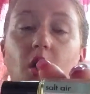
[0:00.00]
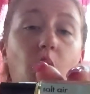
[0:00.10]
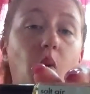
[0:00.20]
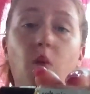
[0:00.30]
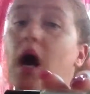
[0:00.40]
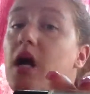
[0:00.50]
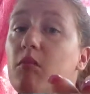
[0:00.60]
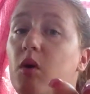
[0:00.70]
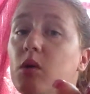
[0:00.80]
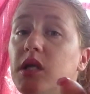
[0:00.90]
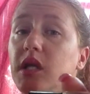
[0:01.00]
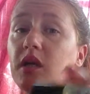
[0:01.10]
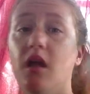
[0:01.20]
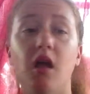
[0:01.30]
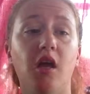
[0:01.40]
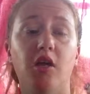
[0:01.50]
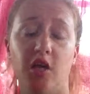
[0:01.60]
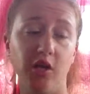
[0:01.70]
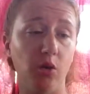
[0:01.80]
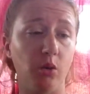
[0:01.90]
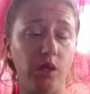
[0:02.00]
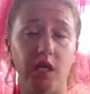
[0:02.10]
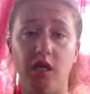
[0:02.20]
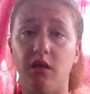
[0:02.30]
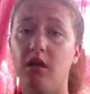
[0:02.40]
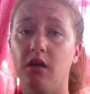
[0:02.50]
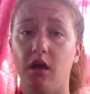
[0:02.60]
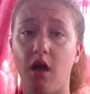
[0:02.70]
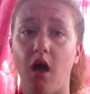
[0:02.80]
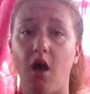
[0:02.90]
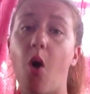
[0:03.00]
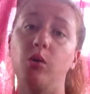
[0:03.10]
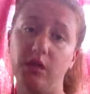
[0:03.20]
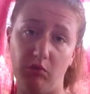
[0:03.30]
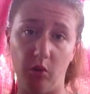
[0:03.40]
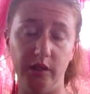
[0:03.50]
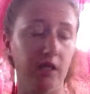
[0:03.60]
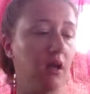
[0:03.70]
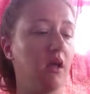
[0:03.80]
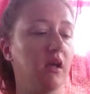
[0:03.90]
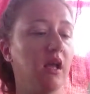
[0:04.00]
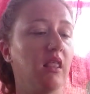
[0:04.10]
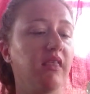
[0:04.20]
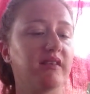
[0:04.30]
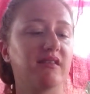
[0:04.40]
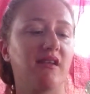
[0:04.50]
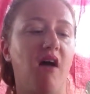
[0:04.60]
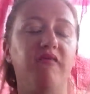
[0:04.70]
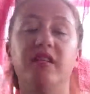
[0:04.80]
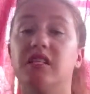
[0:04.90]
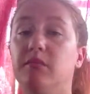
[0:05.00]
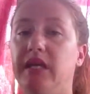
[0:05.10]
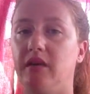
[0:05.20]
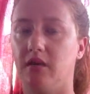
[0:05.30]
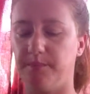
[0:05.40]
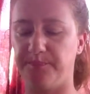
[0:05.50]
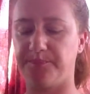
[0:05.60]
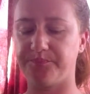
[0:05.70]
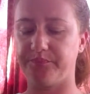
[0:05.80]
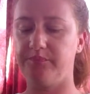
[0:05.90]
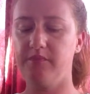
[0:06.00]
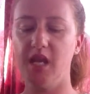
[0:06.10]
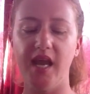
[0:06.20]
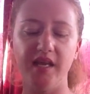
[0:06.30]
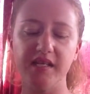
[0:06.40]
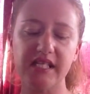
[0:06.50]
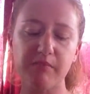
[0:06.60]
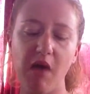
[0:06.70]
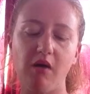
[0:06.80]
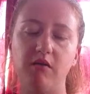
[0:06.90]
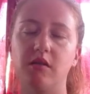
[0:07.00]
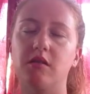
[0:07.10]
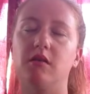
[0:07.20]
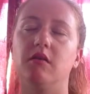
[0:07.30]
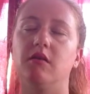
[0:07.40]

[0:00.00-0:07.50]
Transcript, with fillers: guacamole, cannoli, holy moly. This stuff, it's Demeter. And it smells,